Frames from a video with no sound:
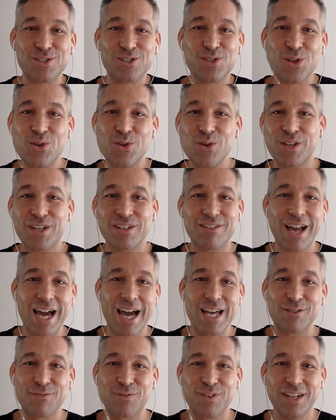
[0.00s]
So you can kind
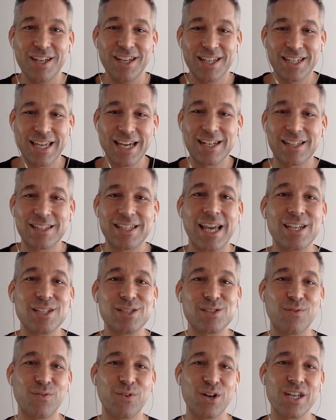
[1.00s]
of get a
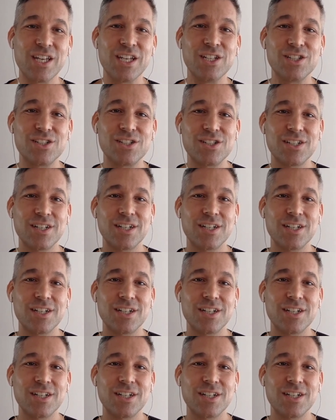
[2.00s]
taste for each.